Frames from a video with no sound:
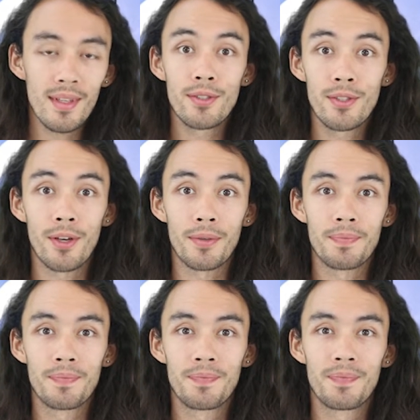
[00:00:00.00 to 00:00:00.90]
So,
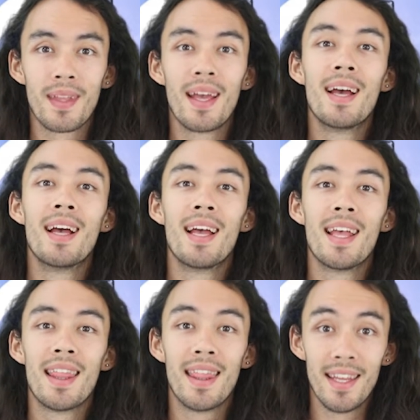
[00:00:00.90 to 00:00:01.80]

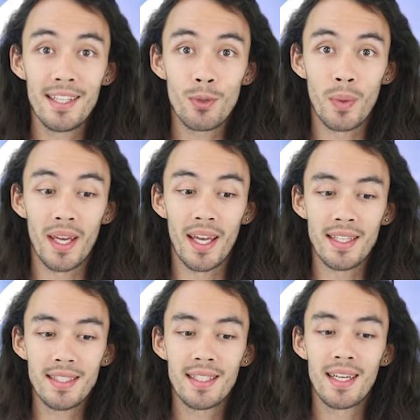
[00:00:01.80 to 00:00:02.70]
this
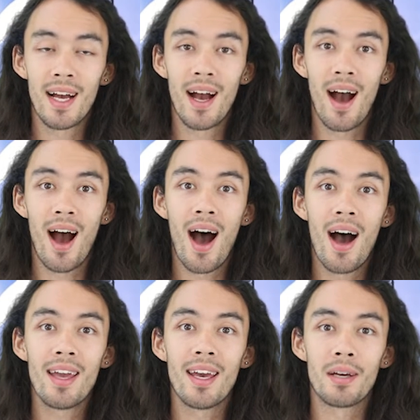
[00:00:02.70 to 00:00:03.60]
weekend
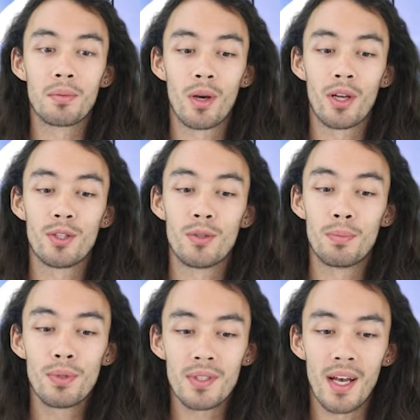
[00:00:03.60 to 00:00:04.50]
I am going to
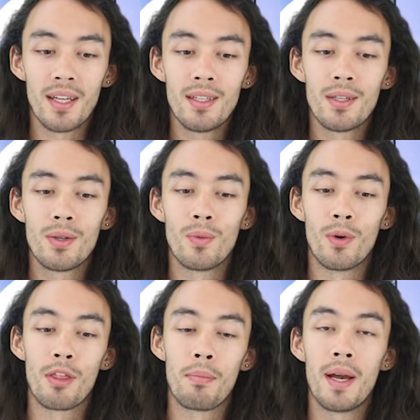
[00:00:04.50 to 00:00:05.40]
Busan
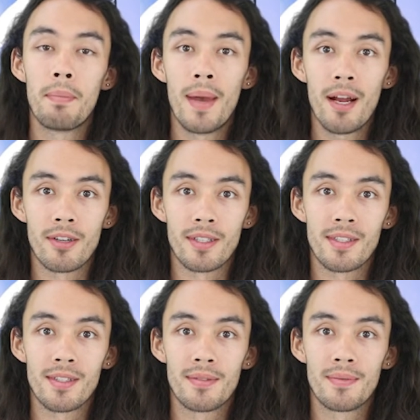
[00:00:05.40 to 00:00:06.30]
with my parents.